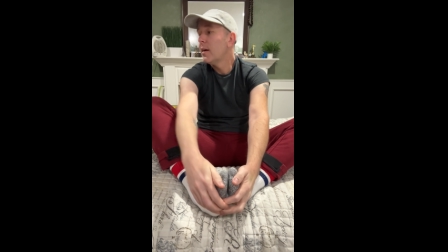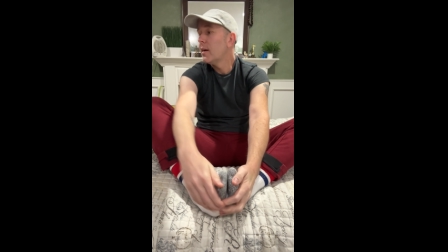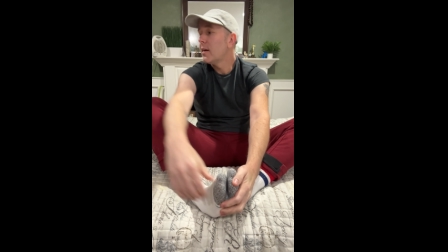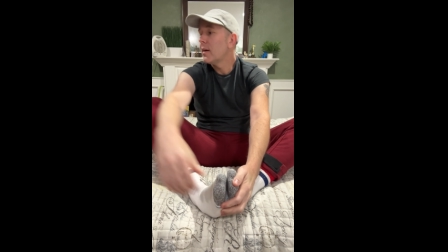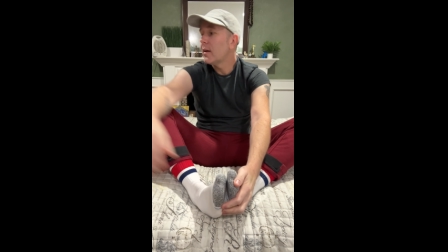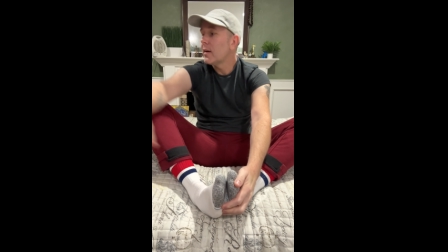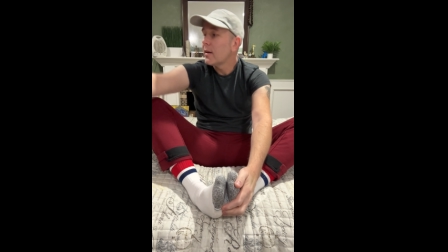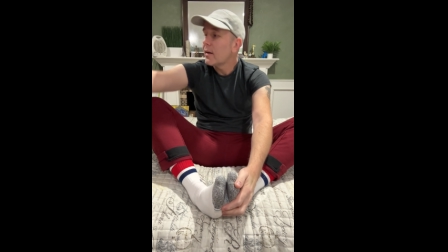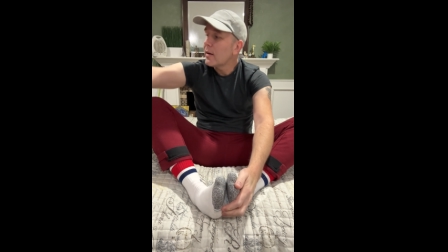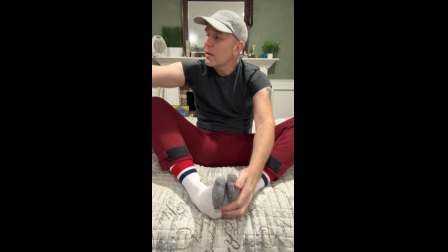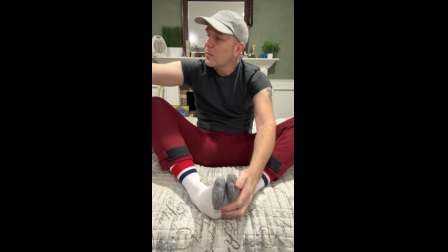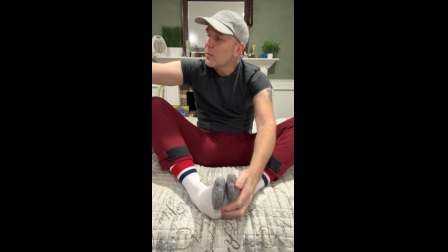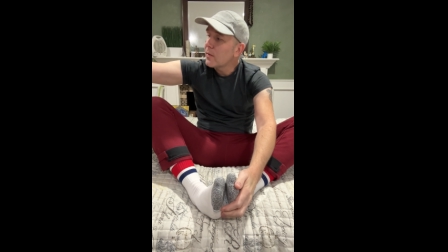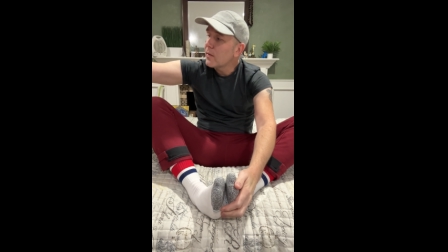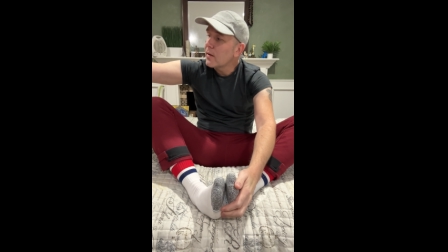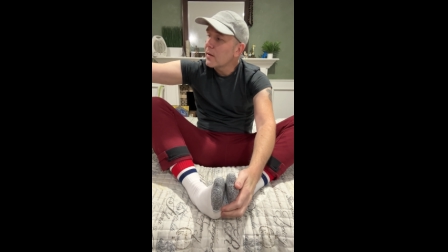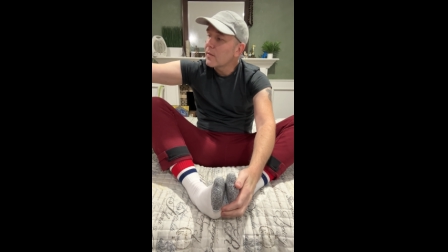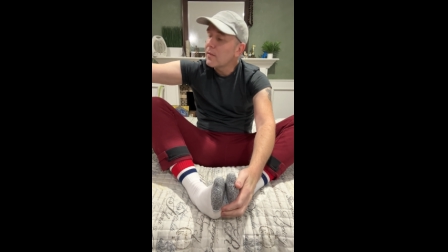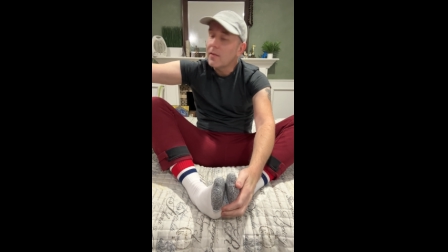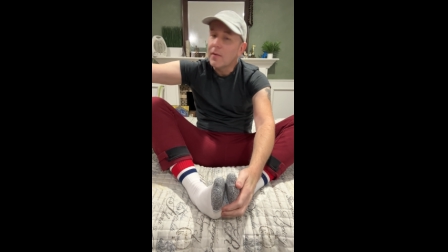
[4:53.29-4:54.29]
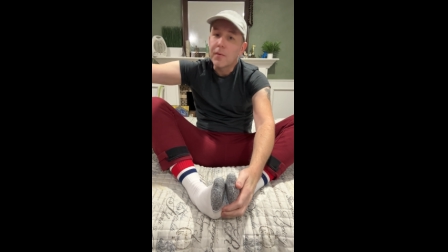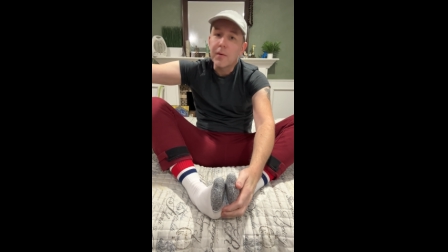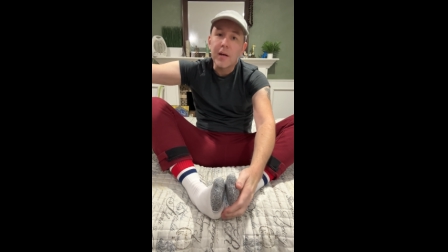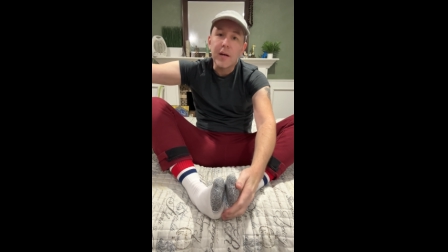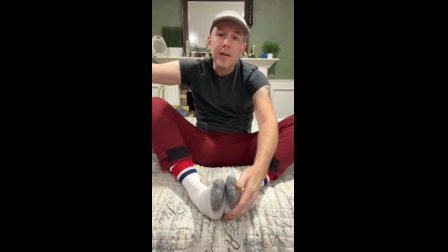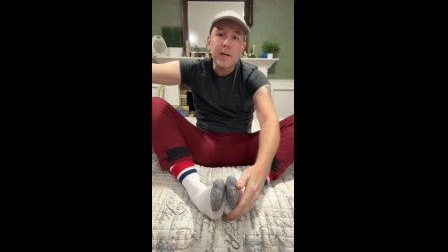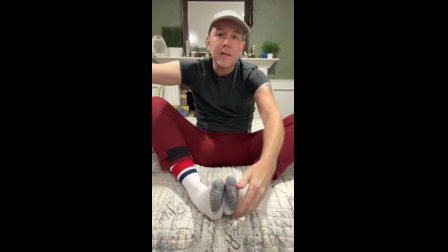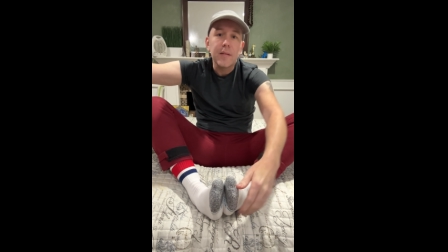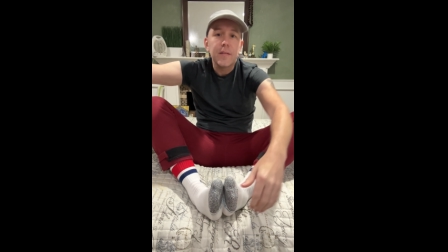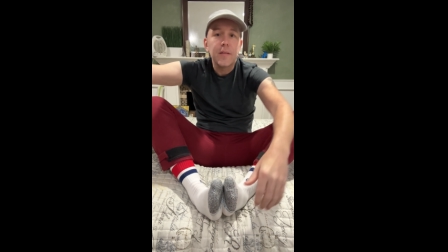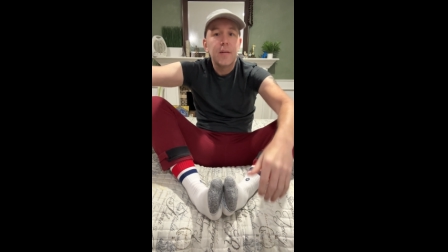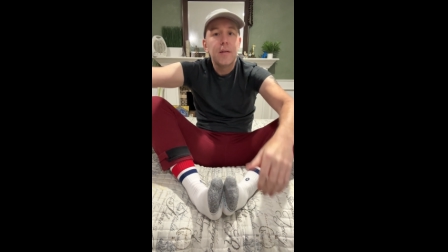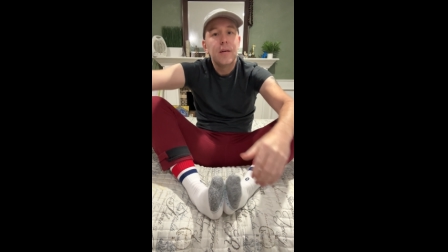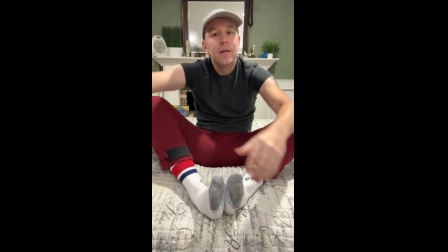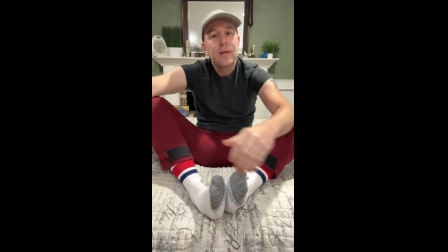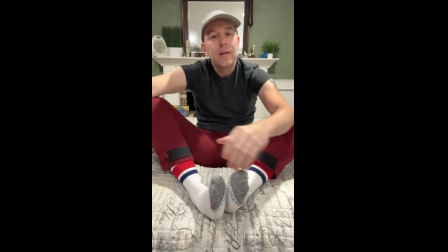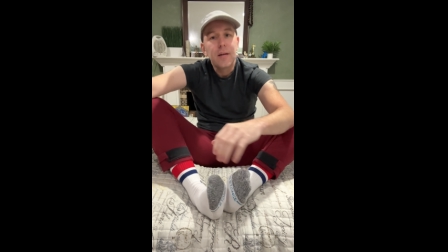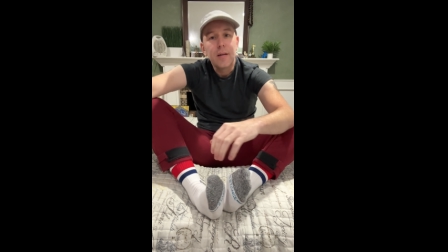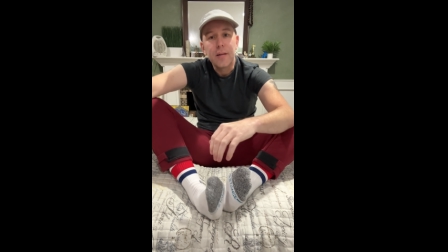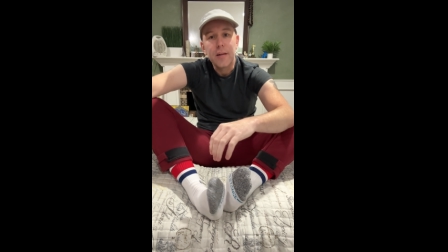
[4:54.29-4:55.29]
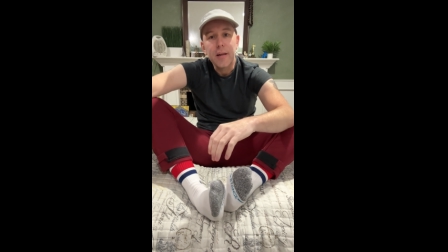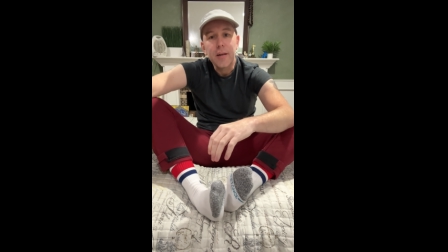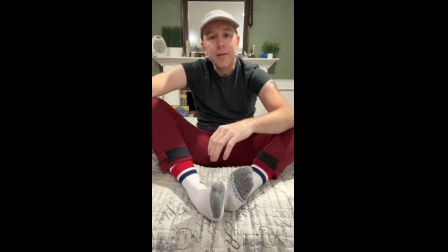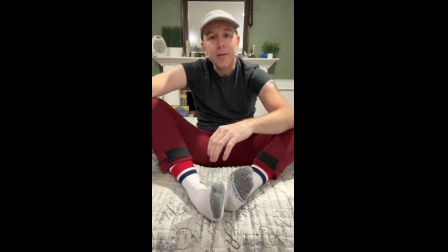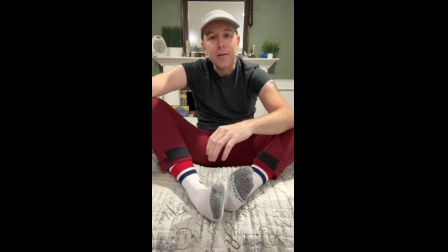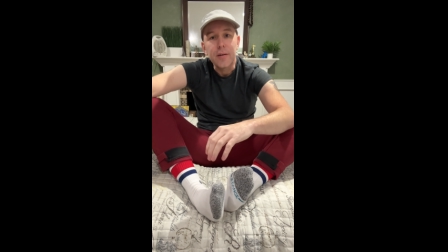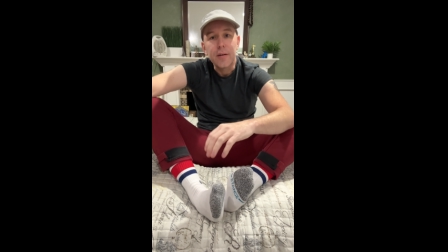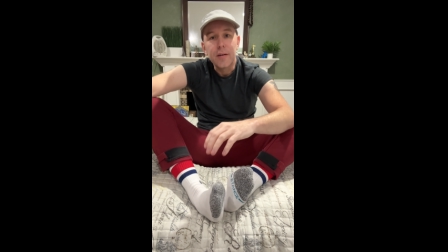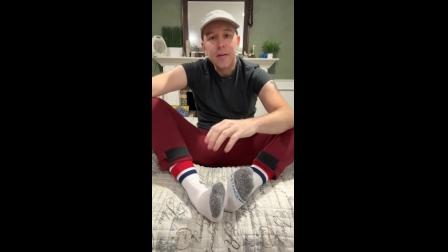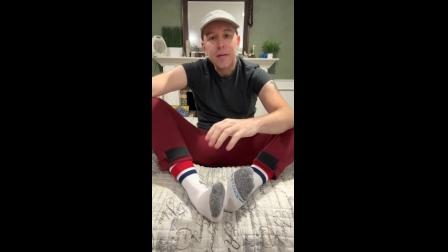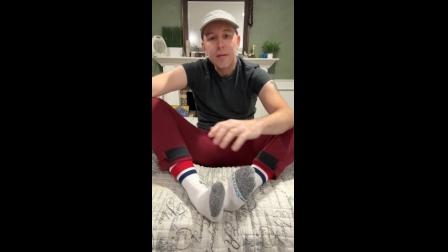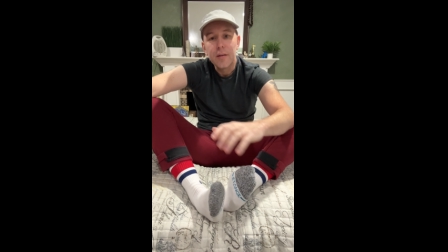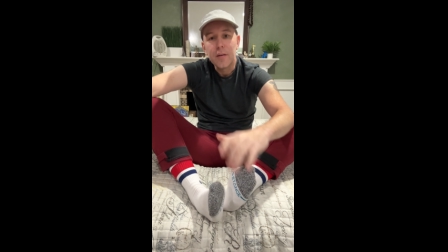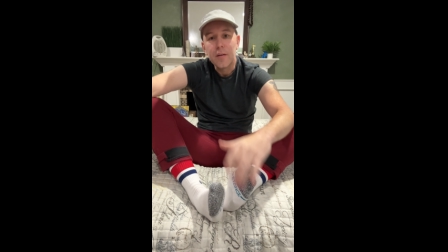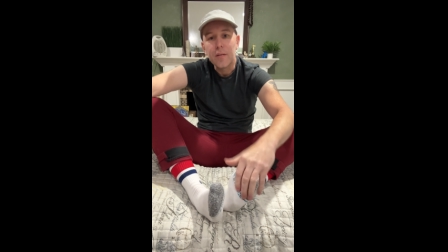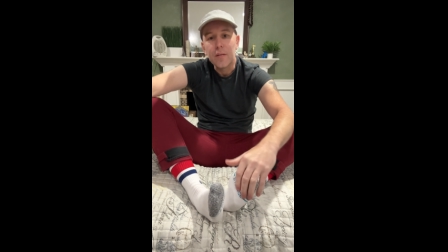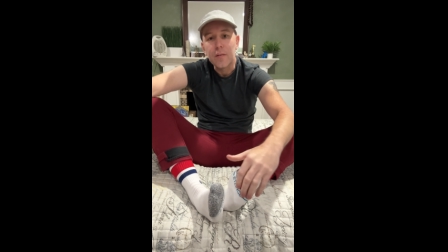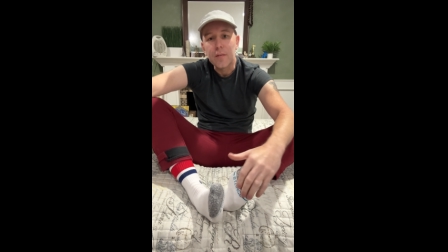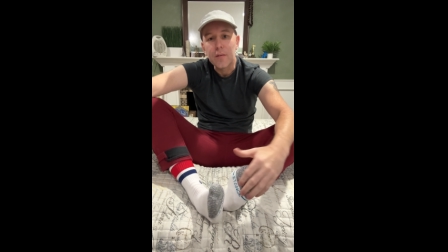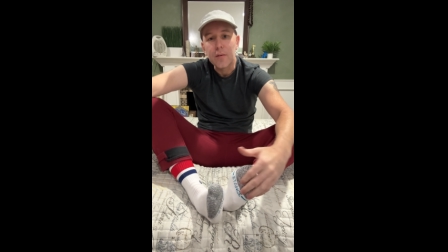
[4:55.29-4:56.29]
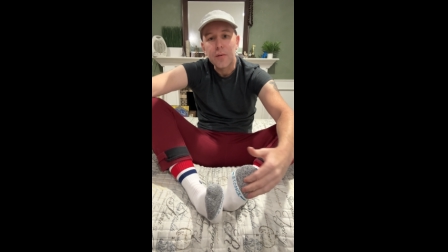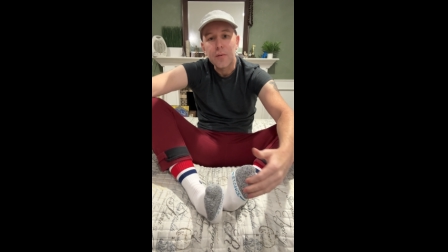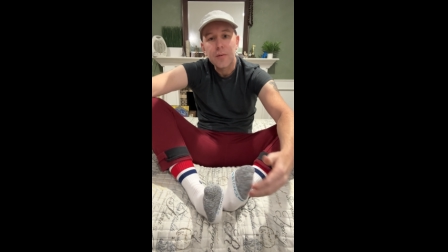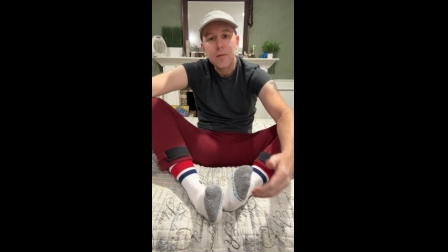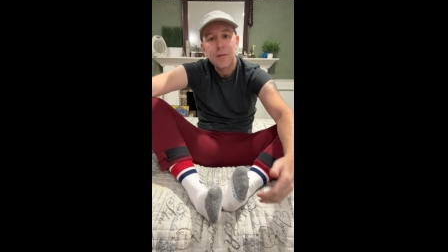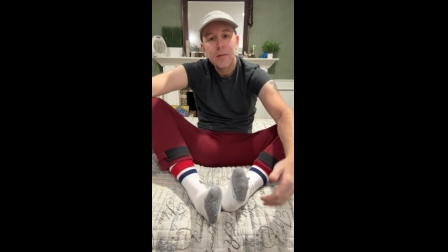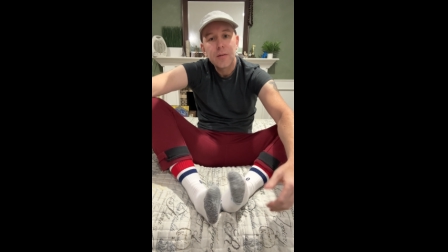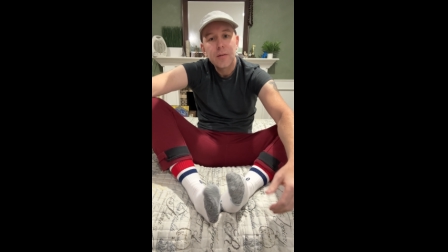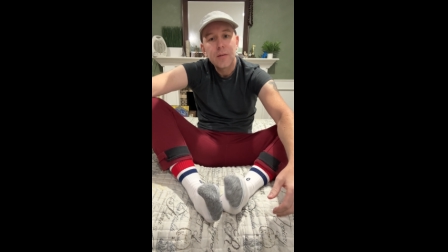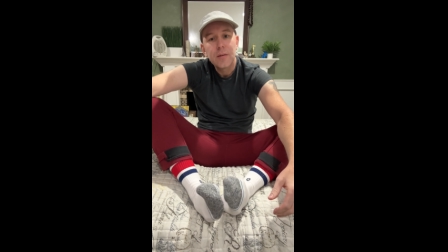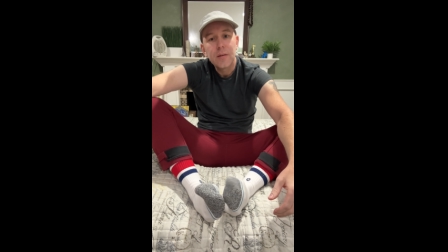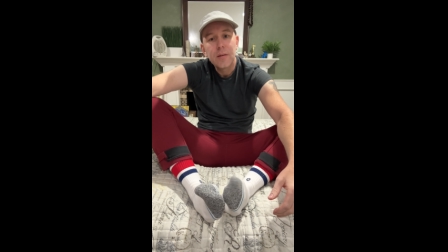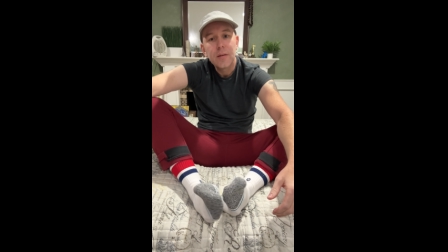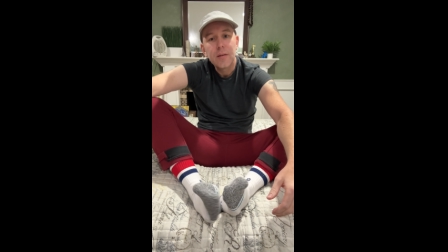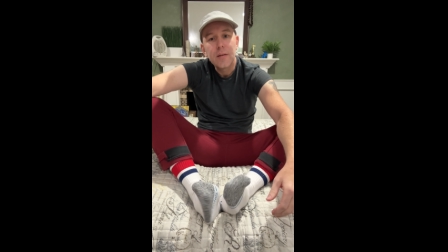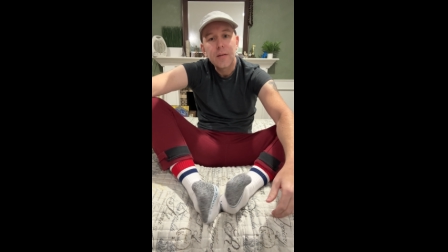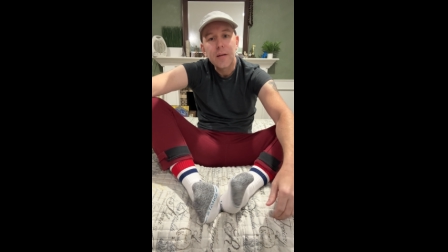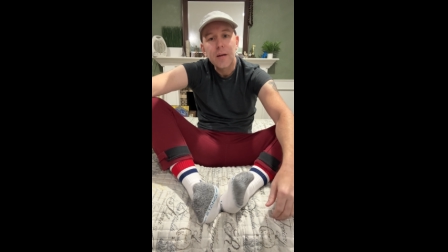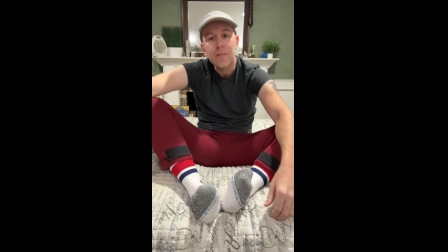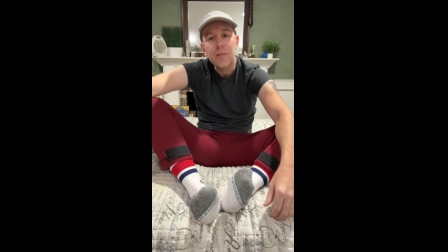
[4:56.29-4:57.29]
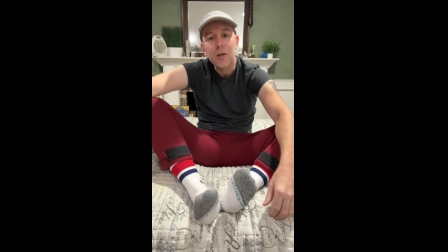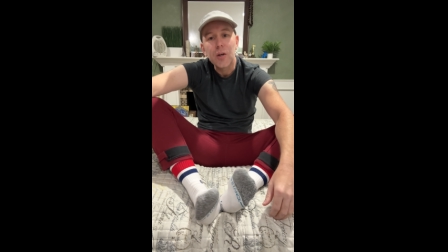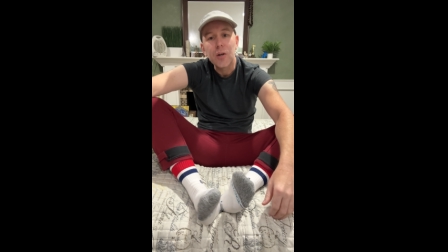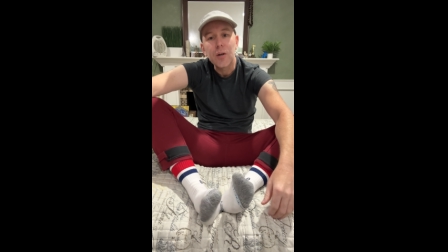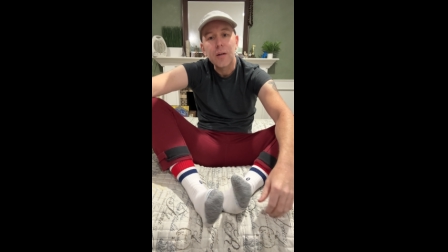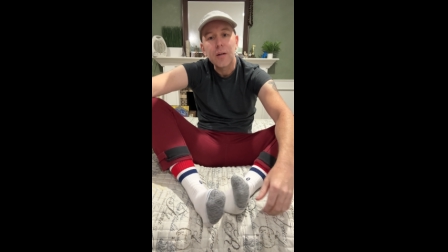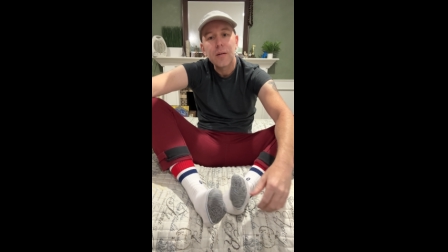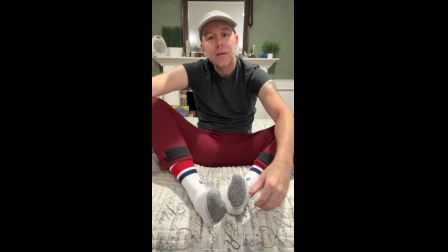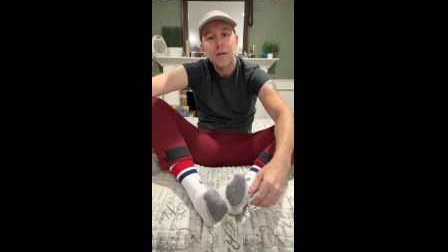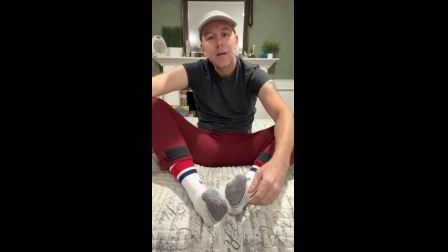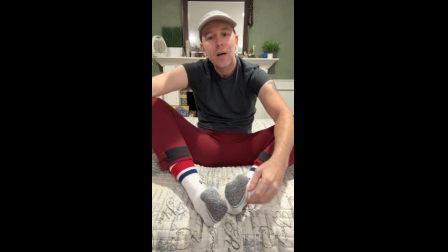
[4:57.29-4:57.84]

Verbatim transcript: And I will talk to you guys later. So have a good